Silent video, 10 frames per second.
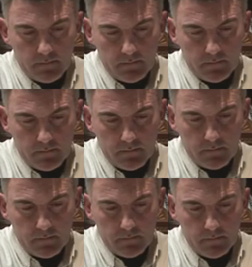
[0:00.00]

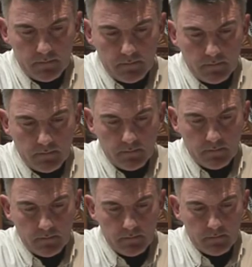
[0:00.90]

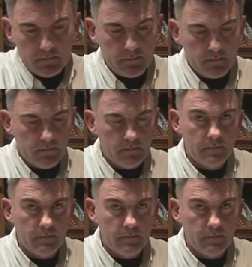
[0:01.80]
Nobody speaks.